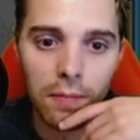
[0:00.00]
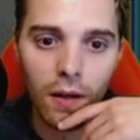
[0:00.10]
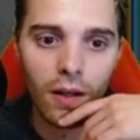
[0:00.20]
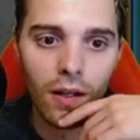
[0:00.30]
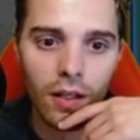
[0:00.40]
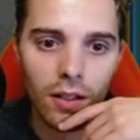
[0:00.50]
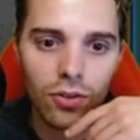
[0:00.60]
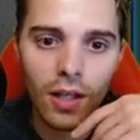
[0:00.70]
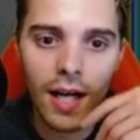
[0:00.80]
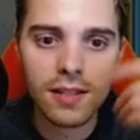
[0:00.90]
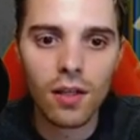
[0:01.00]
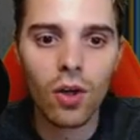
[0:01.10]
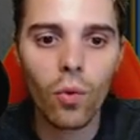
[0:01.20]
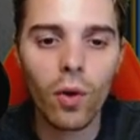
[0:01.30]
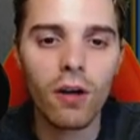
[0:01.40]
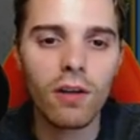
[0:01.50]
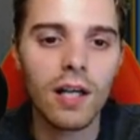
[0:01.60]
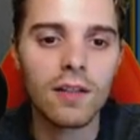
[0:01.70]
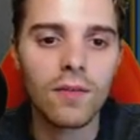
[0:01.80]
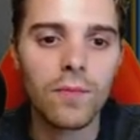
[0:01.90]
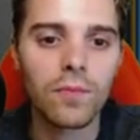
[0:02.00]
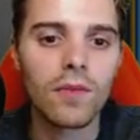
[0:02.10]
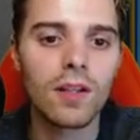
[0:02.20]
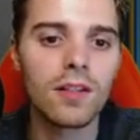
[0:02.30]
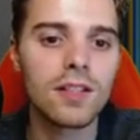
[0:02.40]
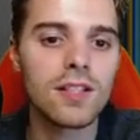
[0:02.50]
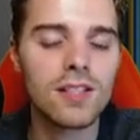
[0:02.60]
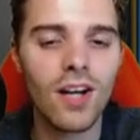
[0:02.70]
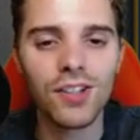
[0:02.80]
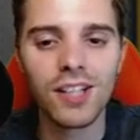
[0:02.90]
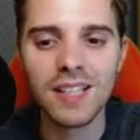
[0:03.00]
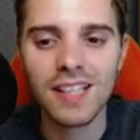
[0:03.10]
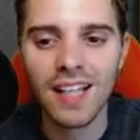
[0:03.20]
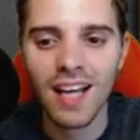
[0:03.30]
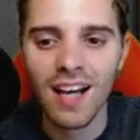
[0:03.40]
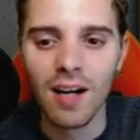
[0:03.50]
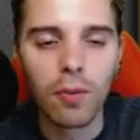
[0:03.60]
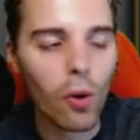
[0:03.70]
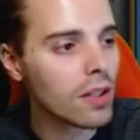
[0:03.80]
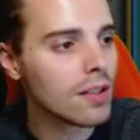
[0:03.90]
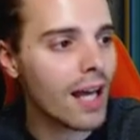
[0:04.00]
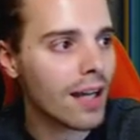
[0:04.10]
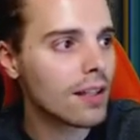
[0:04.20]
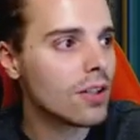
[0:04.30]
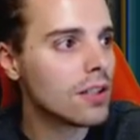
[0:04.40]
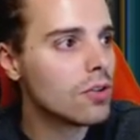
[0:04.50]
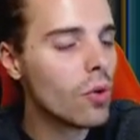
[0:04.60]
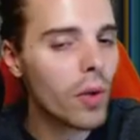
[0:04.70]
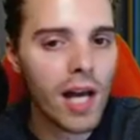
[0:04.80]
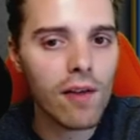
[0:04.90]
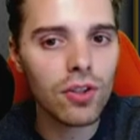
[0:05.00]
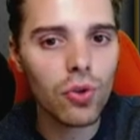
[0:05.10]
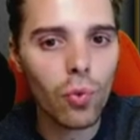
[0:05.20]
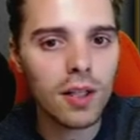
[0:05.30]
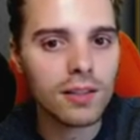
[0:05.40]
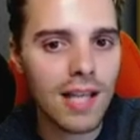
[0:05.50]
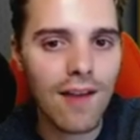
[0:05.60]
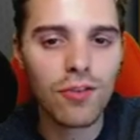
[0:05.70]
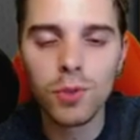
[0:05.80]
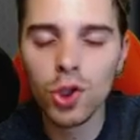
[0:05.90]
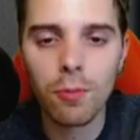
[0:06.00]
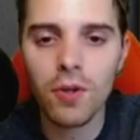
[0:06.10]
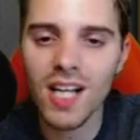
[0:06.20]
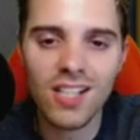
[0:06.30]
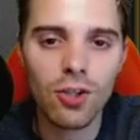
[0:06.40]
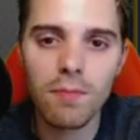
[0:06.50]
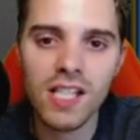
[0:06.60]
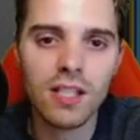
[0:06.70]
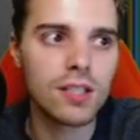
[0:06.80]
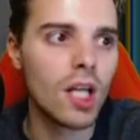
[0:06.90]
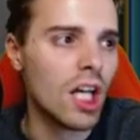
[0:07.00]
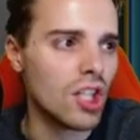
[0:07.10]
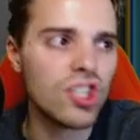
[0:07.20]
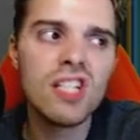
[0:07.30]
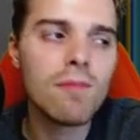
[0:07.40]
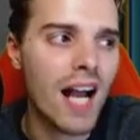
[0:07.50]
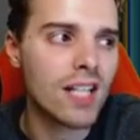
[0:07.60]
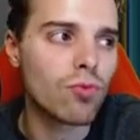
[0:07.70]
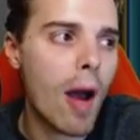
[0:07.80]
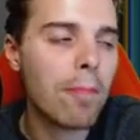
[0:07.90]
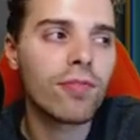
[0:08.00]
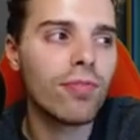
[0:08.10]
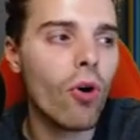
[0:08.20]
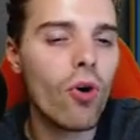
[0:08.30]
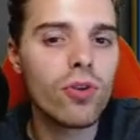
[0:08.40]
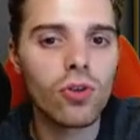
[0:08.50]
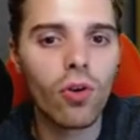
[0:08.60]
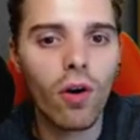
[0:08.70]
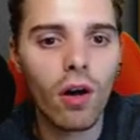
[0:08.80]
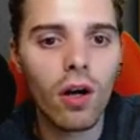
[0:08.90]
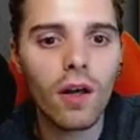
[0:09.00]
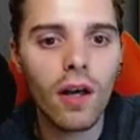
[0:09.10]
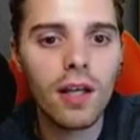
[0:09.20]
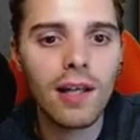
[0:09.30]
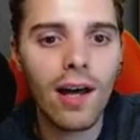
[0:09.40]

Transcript: but you guys are aware, right? This is utterly a broken deck. You can do whatever you want. You have the mute to protect your bench against G-Max Rapid Flows or uh, any